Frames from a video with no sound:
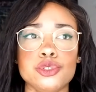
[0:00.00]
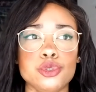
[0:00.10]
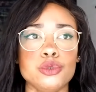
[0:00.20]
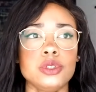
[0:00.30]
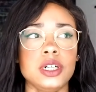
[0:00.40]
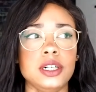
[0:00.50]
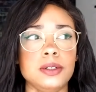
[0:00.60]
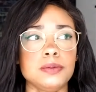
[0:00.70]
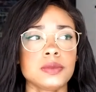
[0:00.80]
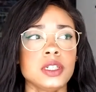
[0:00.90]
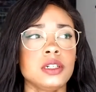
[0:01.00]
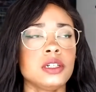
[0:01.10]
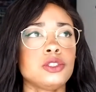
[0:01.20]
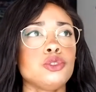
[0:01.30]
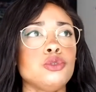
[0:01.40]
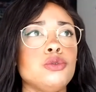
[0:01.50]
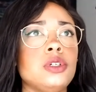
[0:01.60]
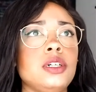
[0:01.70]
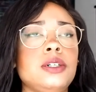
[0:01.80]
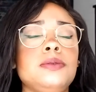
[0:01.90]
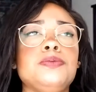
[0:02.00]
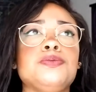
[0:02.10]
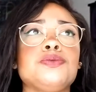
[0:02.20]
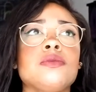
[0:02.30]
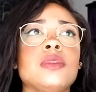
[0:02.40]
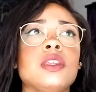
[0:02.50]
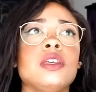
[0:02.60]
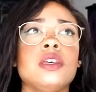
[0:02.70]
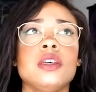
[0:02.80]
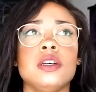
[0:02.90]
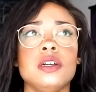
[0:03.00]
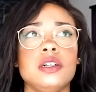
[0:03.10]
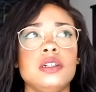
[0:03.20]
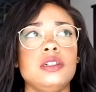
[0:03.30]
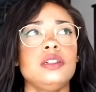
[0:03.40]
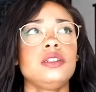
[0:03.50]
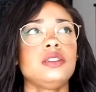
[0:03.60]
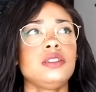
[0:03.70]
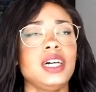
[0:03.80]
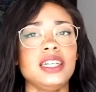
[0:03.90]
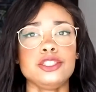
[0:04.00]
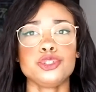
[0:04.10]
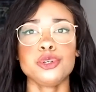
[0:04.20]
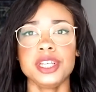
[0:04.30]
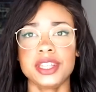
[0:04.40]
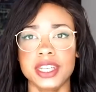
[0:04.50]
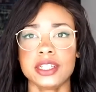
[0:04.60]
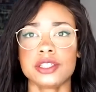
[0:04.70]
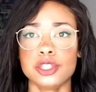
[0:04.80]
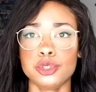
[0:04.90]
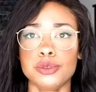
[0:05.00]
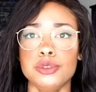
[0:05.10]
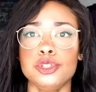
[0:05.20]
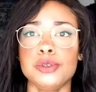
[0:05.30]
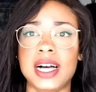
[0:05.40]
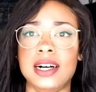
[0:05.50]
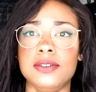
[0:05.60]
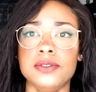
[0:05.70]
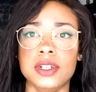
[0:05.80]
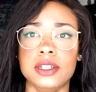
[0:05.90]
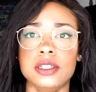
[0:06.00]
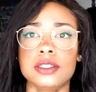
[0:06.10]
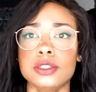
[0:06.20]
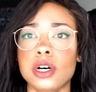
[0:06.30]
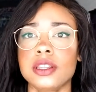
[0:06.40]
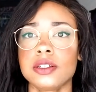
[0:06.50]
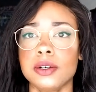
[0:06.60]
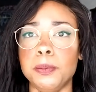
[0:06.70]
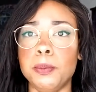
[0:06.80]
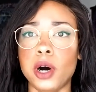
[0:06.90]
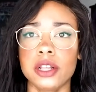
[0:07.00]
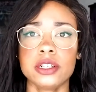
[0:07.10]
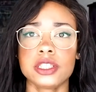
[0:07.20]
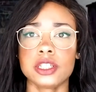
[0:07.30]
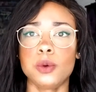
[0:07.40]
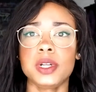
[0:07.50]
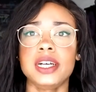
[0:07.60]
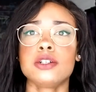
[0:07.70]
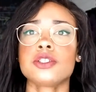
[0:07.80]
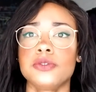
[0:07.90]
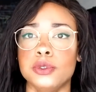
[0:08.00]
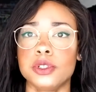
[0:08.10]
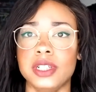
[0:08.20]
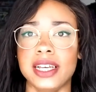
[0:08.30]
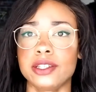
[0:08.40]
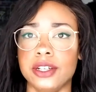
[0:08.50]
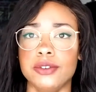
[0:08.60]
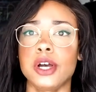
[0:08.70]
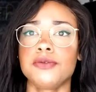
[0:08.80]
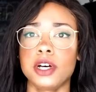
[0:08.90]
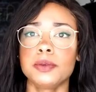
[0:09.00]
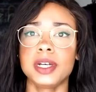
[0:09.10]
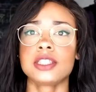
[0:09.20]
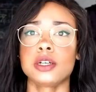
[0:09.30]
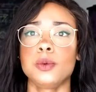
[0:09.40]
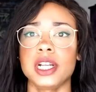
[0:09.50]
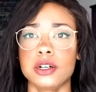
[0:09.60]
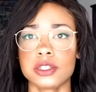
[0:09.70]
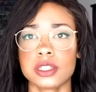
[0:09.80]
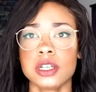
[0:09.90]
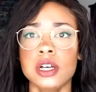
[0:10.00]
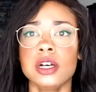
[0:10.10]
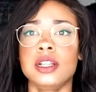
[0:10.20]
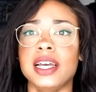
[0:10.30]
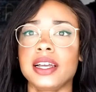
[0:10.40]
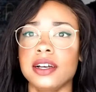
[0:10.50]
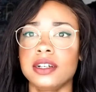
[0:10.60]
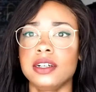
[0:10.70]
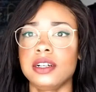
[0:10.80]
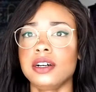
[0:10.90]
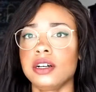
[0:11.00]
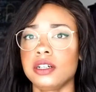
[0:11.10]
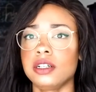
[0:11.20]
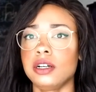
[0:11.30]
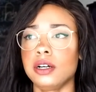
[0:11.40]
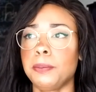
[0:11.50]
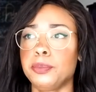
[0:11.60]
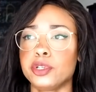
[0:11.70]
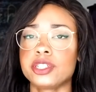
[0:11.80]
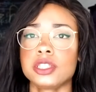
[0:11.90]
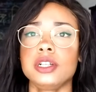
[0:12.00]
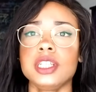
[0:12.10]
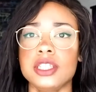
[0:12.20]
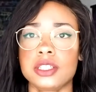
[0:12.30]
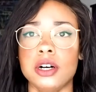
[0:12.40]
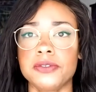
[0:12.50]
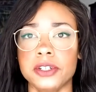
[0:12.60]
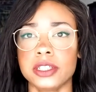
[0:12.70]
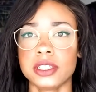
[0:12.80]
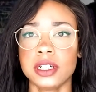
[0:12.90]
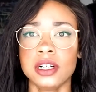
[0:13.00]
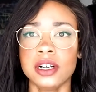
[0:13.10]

to um, to um, uh, enjoy things you you have not bothered someone else for. Like you have not made someone else like uh, personally suffer